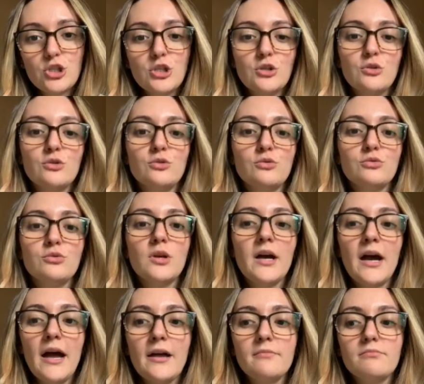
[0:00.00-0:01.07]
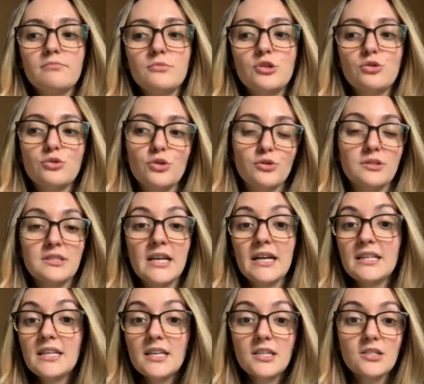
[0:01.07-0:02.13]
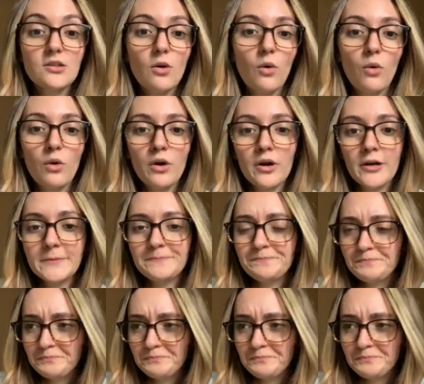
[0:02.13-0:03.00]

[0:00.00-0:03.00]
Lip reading: to do certain techniques or